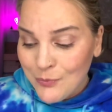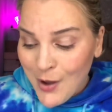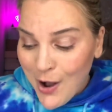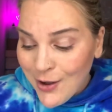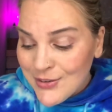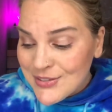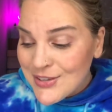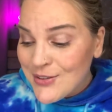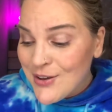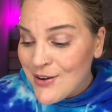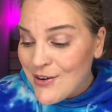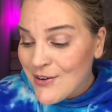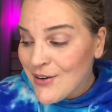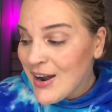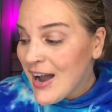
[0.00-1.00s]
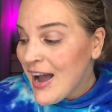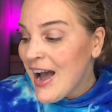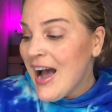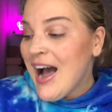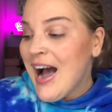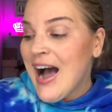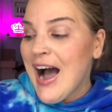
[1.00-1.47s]
Also though,
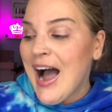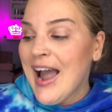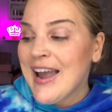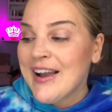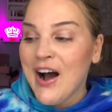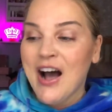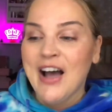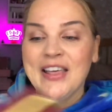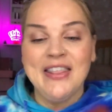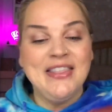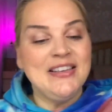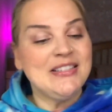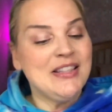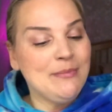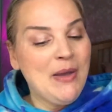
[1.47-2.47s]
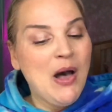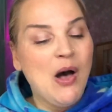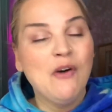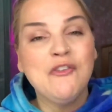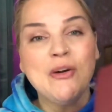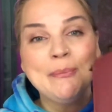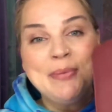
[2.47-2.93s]
I got this in the mail
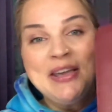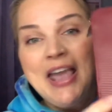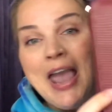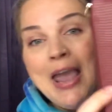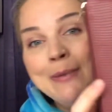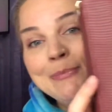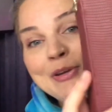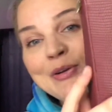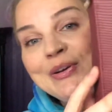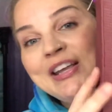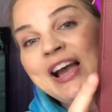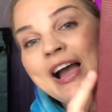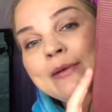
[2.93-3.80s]
from BK Beauty.